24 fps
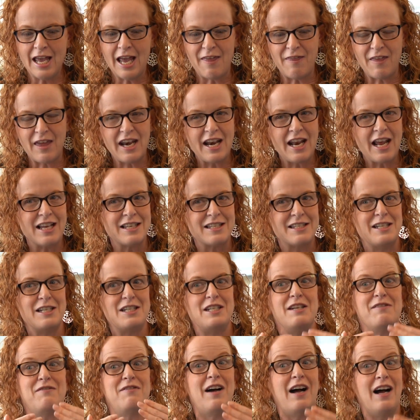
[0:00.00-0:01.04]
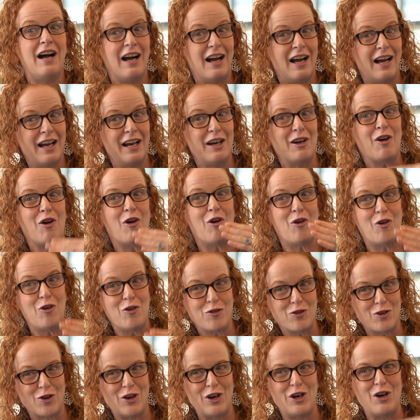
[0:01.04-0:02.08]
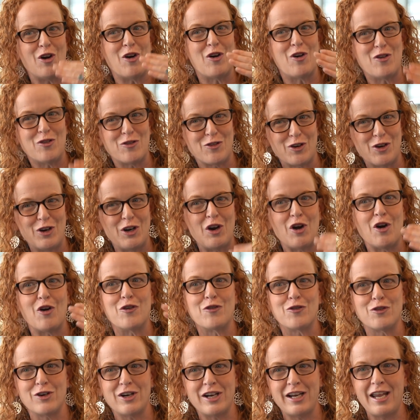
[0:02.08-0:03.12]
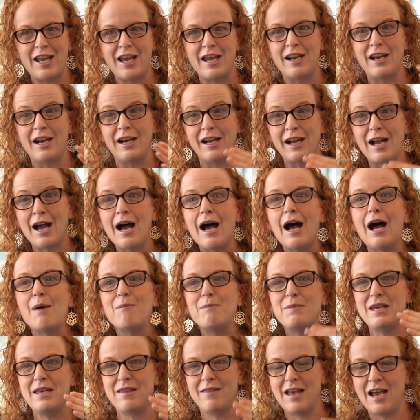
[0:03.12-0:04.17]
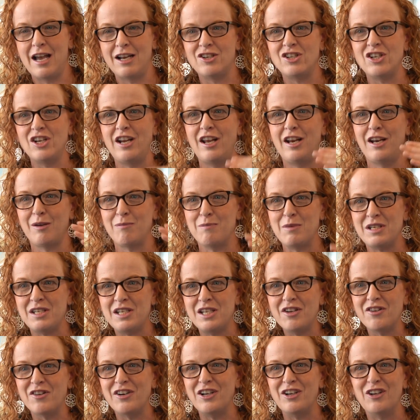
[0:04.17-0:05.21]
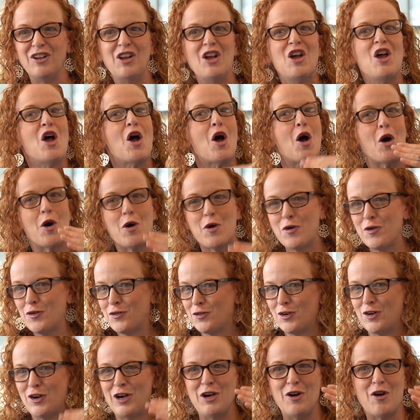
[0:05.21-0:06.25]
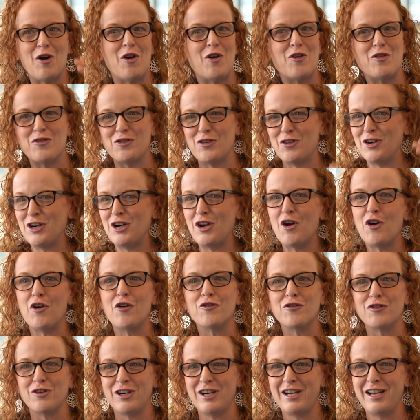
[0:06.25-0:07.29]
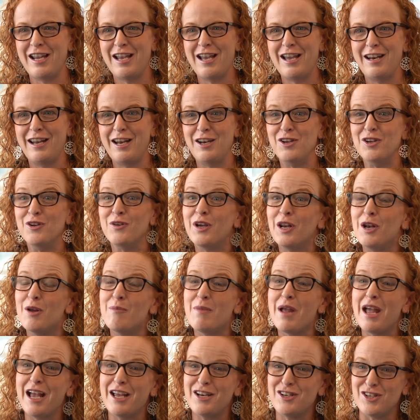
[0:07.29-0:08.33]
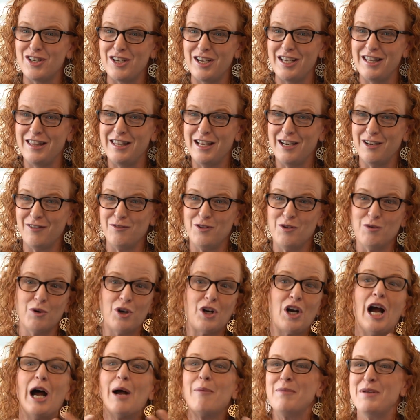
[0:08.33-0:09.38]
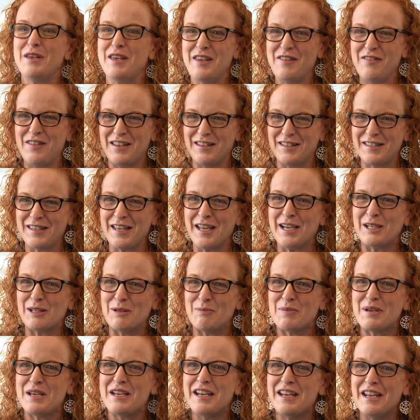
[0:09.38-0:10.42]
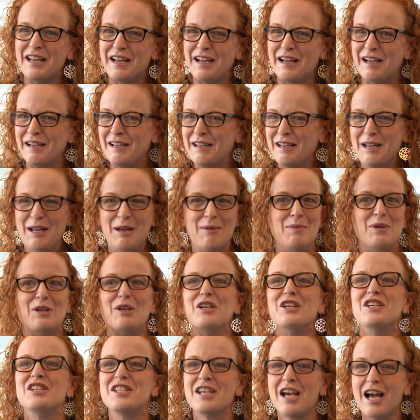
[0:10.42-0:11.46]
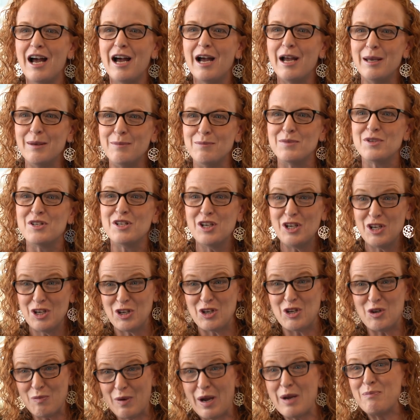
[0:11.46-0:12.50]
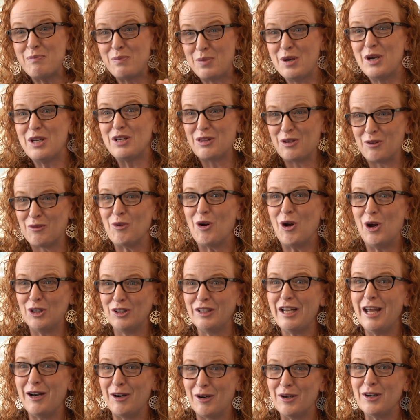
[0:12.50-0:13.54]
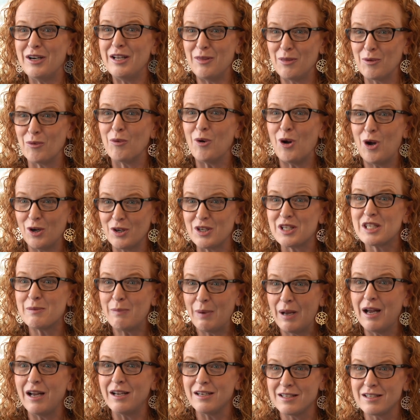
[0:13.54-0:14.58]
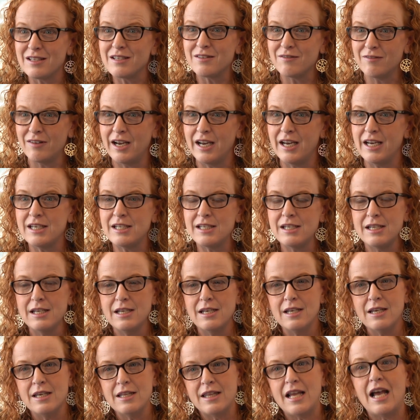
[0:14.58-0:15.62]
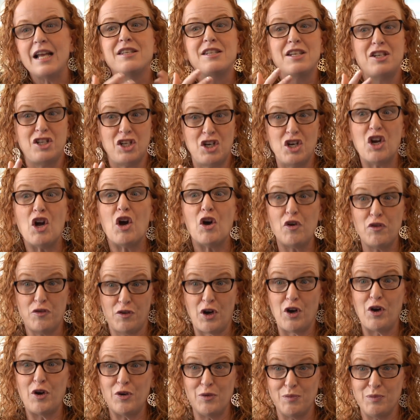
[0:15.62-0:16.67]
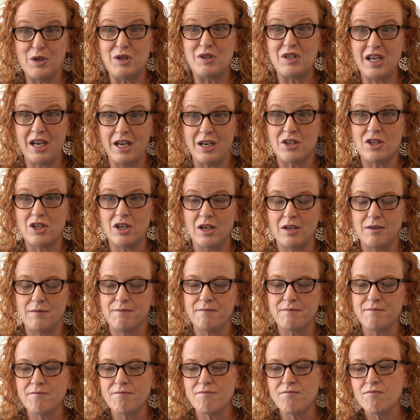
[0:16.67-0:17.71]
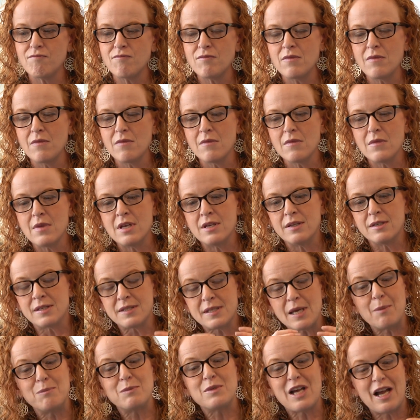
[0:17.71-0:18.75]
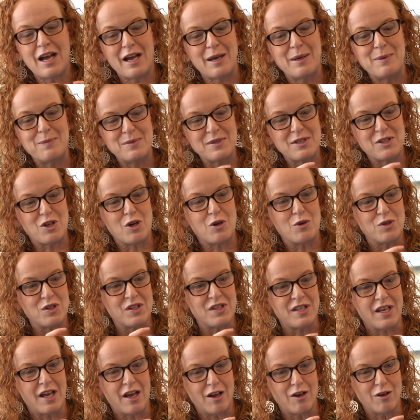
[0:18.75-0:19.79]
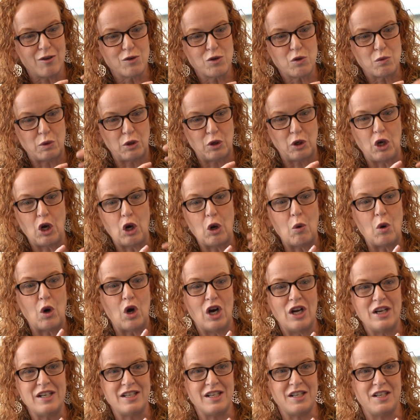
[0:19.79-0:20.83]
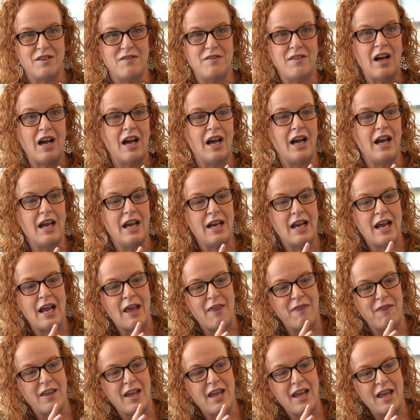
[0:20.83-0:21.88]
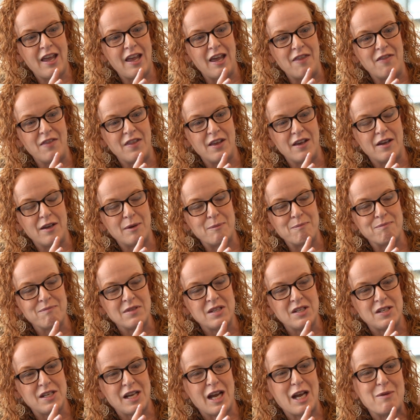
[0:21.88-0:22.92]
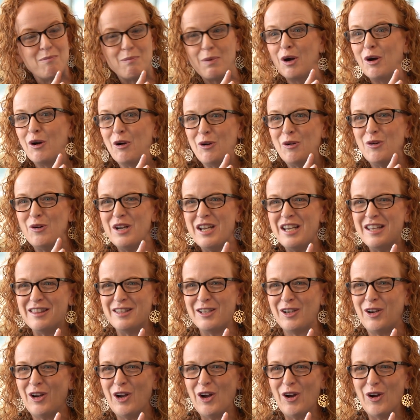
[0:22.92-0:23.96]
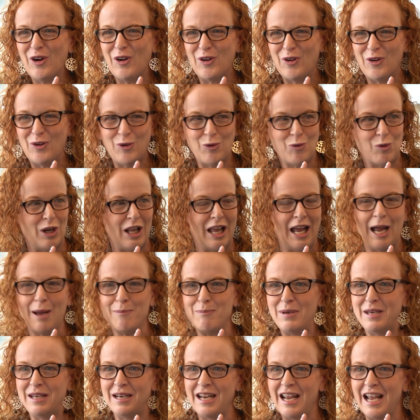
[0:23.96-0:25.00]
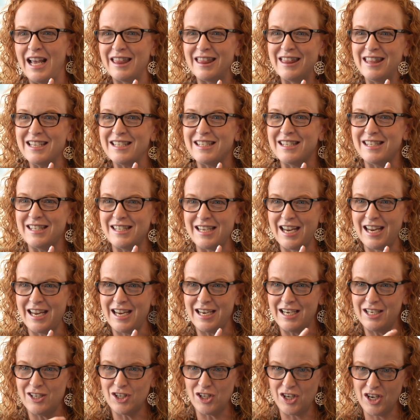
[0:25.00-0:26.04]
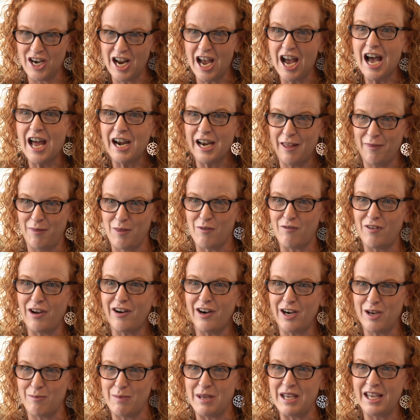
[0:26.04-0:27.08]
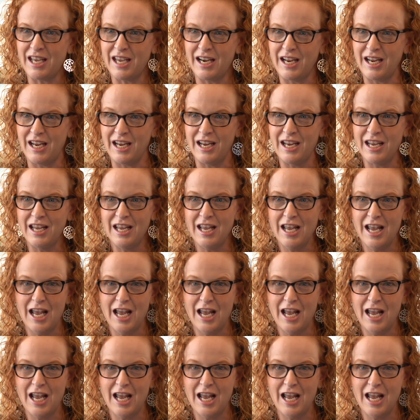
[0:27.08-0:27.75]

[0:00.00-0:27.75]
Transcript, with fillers: And then it has to divide over and over and over again and copy that genetic material over and over and over again. And you can imagine that if you were copying the encyclopedia a million times, you might put the wrong letter in the wrong spot, right? That's a de novo mutation sometimes those cells will go on to divide and the, and the typo in the code will happen at this stage, not at the very beginning.